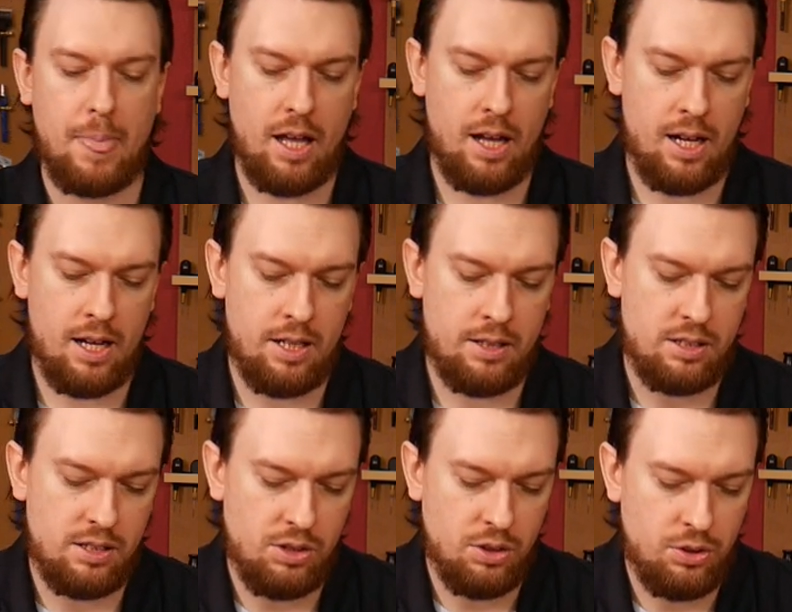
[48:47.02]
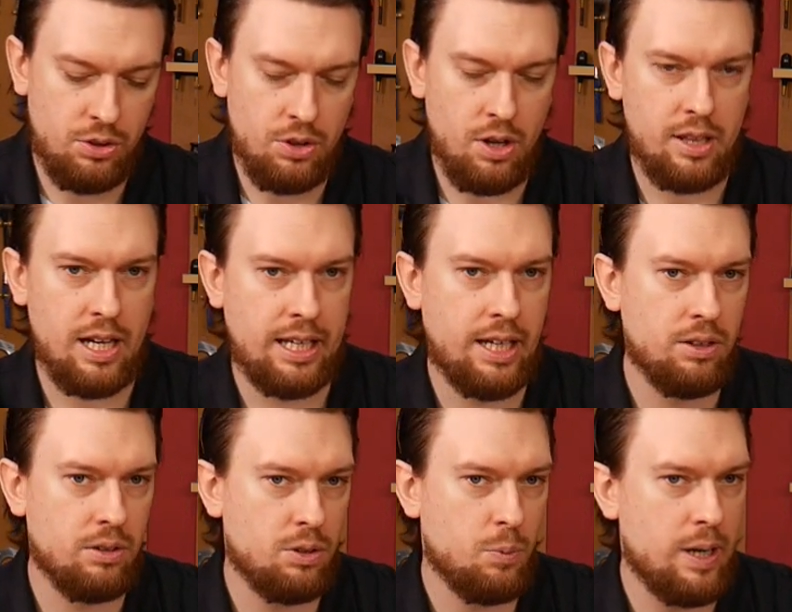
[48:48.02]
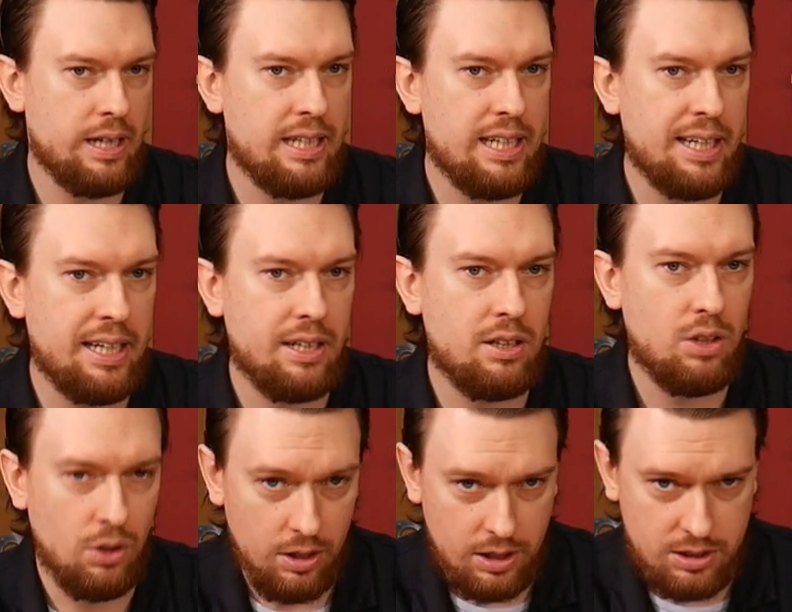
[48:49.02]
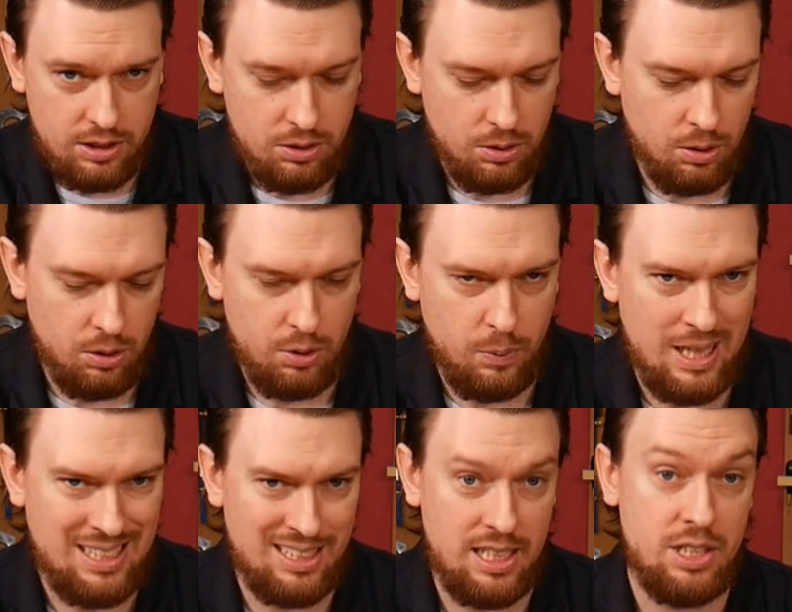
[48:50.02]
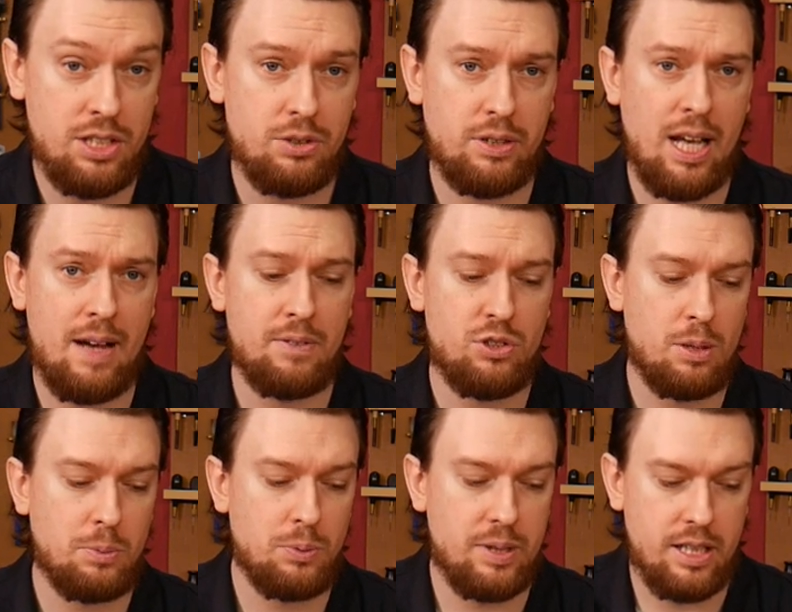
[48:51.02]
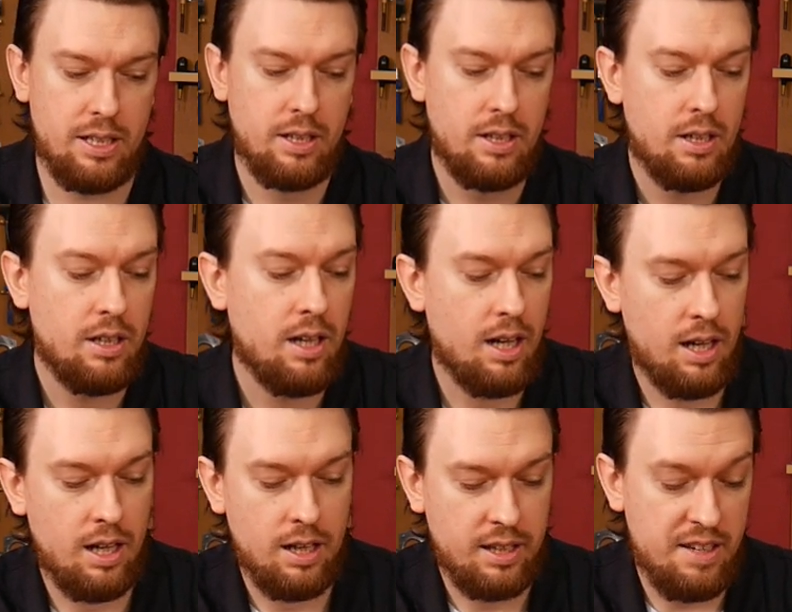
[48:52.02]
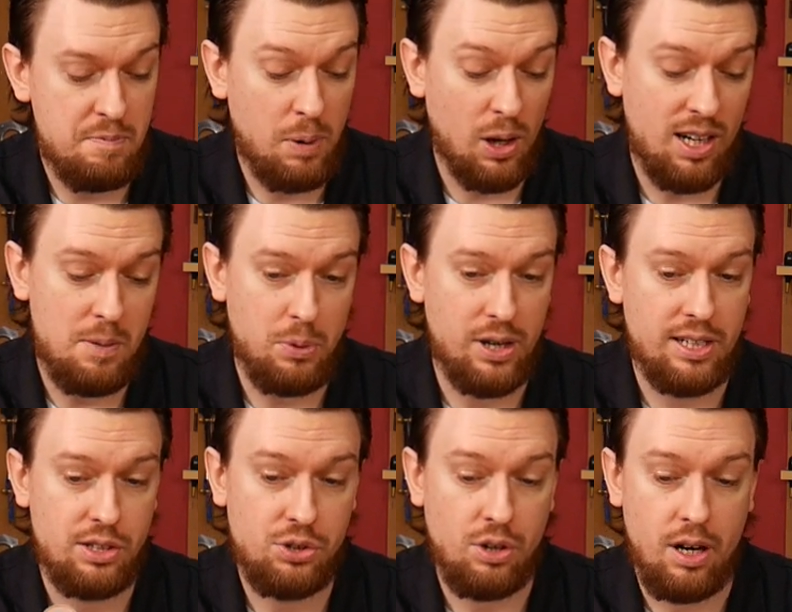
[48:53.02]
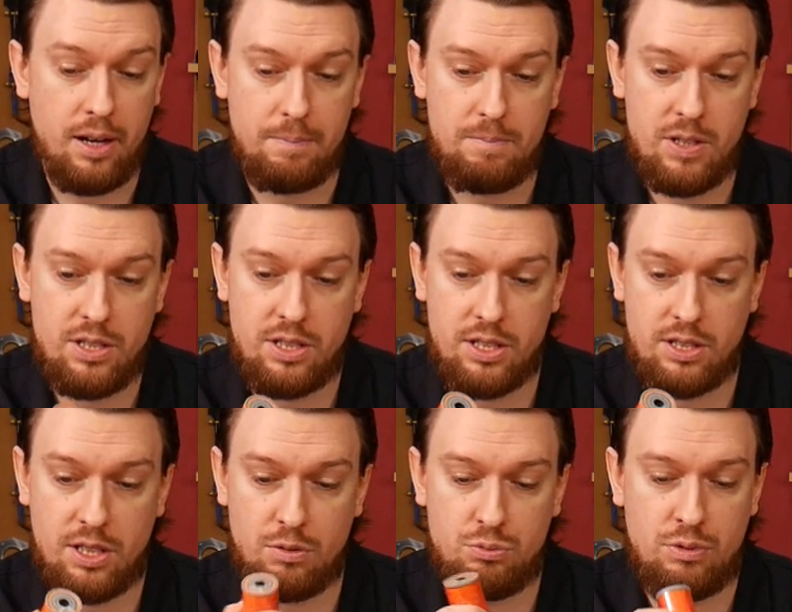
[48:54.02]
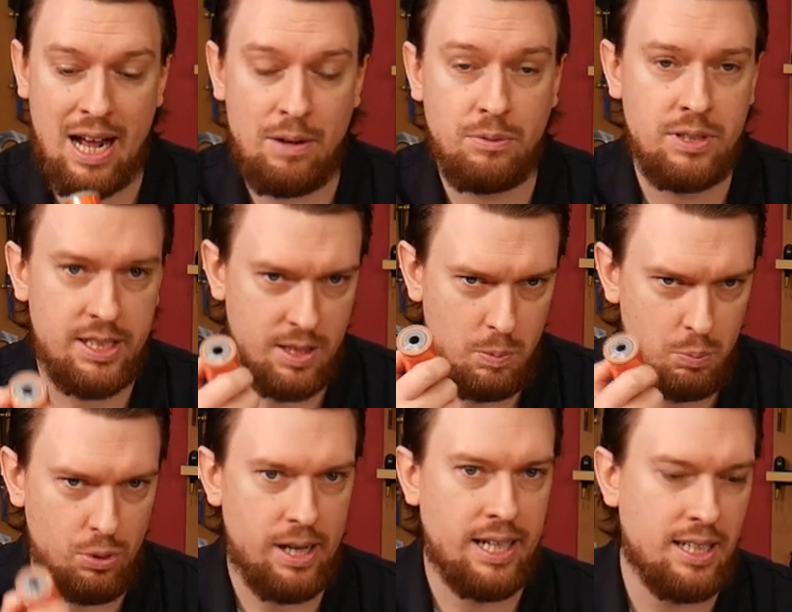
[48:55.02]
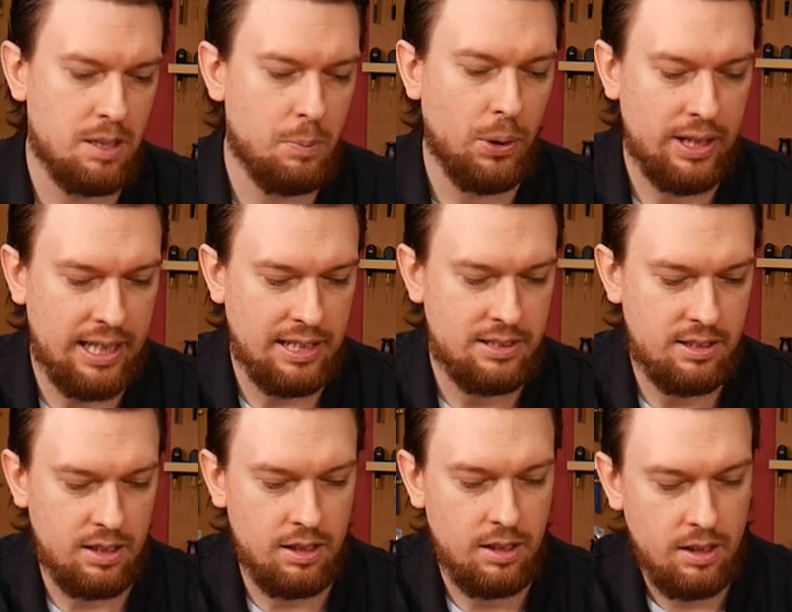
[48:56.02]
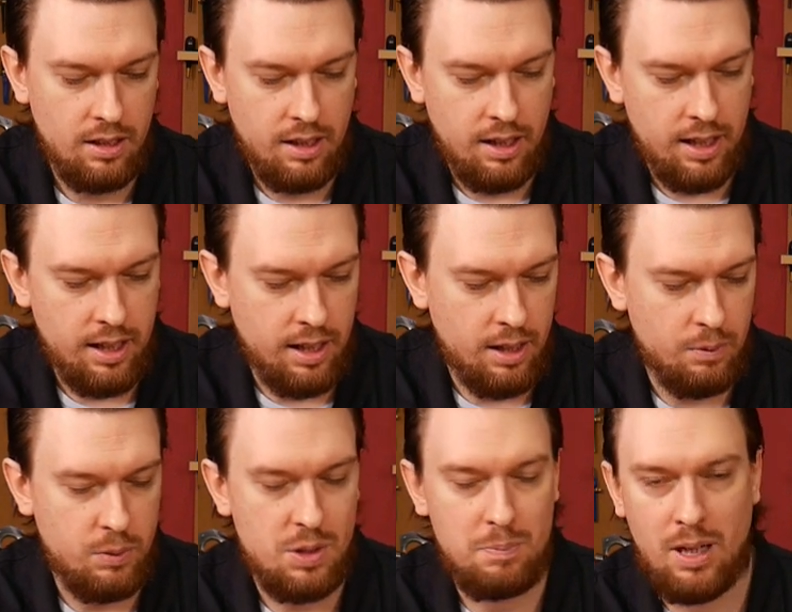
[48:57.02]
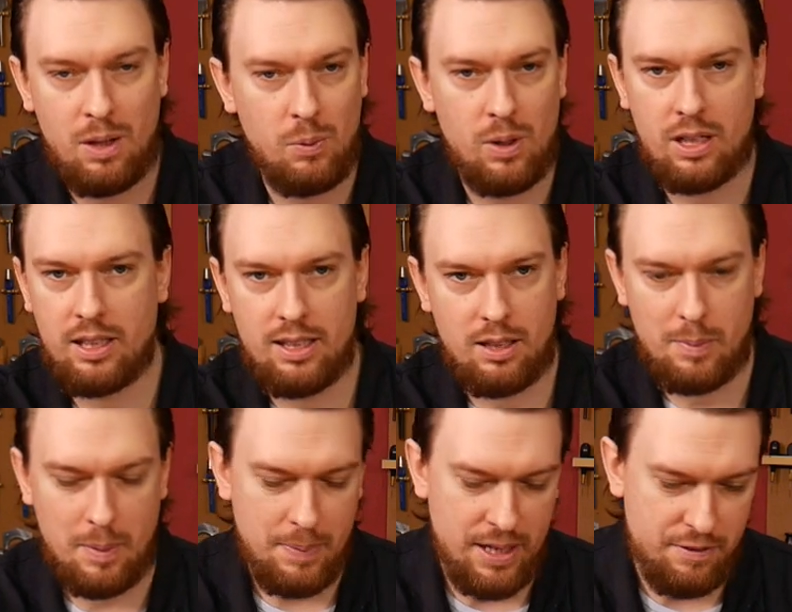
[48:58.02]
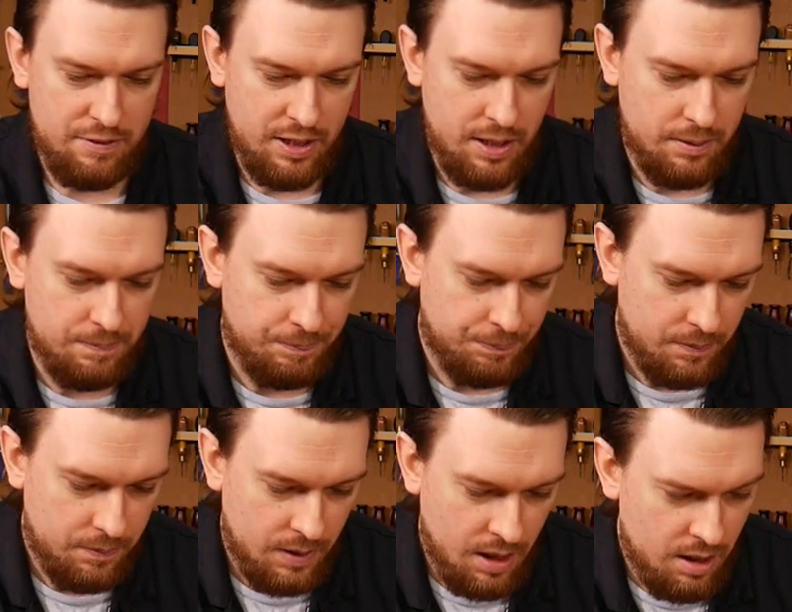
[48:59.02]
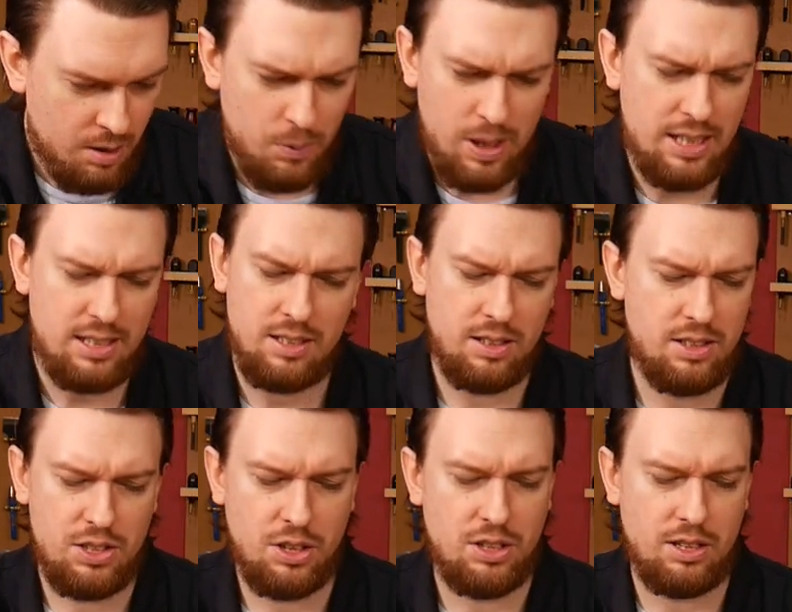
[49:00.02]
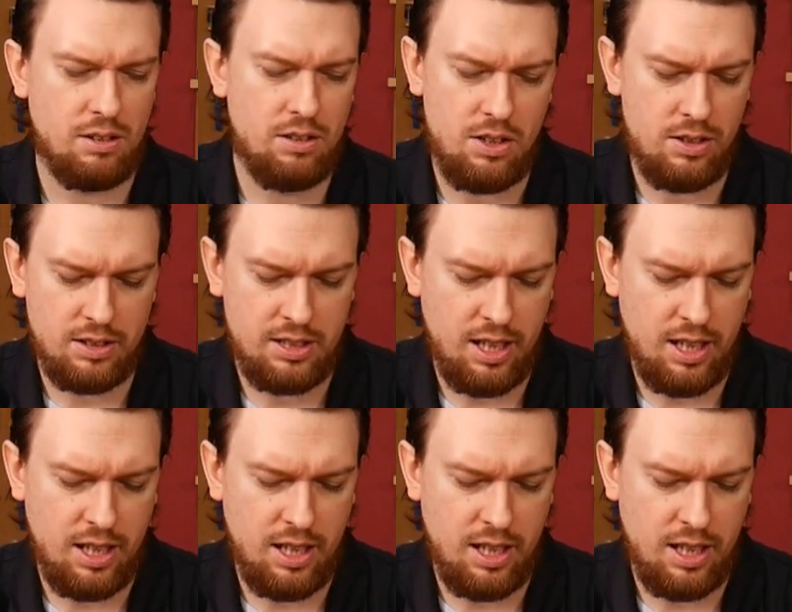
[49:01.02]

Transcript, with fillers: and you're not that keen on the way linen looks or the way it stitches or you're having trouble with it, uh, give polybraid a try. It's just a rounded braided polyester, uh, which might work a little bit better for you. I don't know why it, it took so long